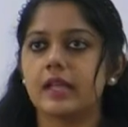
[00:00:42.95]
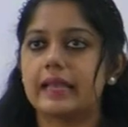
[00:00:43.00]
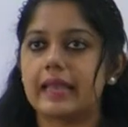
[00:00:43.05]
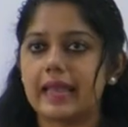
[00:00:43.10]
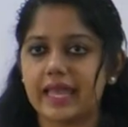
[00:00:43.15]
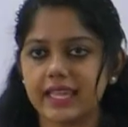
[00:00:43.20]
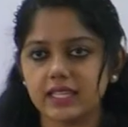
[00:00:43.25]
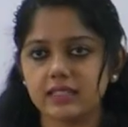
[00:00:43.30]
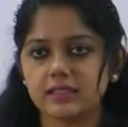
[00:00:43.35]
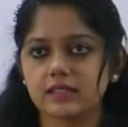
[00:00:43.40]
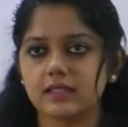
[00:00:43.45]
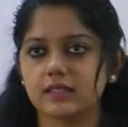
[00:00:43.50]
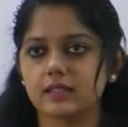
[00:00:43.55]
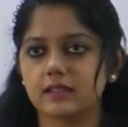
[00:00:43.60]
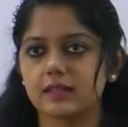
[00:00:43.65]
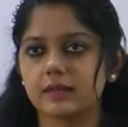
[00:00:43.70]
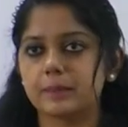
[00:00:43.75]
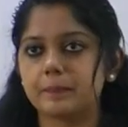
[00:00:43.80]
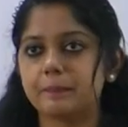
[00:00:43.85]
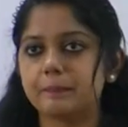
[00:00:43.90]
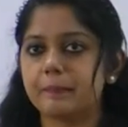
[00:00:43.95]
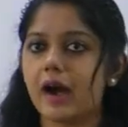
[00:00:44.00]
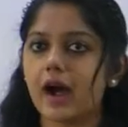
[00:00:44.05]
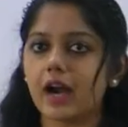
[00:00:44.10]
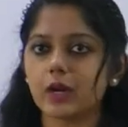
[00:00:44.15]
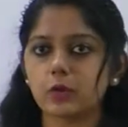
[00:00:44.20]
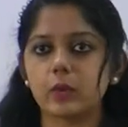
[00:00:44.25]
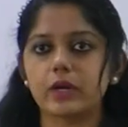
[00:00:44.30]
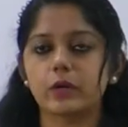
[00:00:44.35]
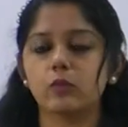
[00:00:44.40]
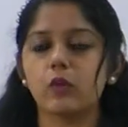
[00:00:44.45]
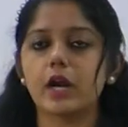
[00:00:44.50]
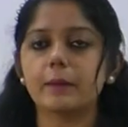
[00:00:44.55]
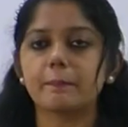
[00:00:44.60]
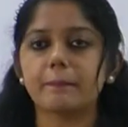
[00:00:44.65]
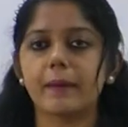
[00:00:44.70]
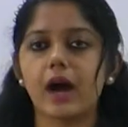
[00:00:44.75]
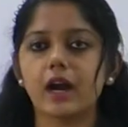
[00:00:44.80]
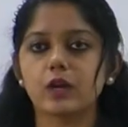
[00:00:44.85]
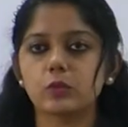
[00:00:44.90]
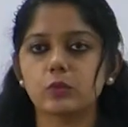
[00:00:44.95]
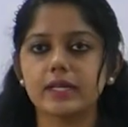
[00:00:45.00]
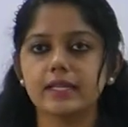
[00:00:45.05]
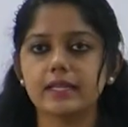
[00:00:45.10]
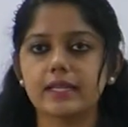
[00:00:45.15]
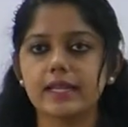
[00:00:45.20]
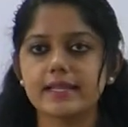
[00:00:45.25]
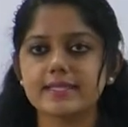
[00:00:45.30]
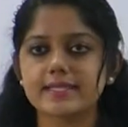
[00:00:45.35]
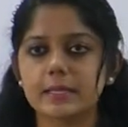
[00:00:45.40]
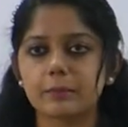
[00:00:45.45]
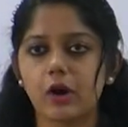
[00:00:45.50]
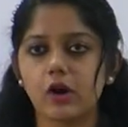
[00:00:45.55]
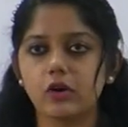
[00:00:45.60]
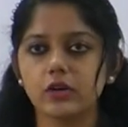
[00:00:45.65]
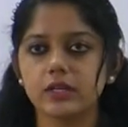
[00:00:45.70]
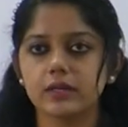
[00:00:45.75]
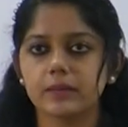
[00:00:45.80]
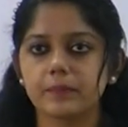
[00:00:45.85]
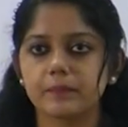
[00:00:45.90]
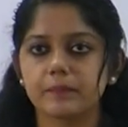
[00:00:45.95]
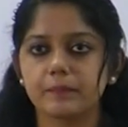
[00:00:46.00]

Like part 1, what part 1 deals about?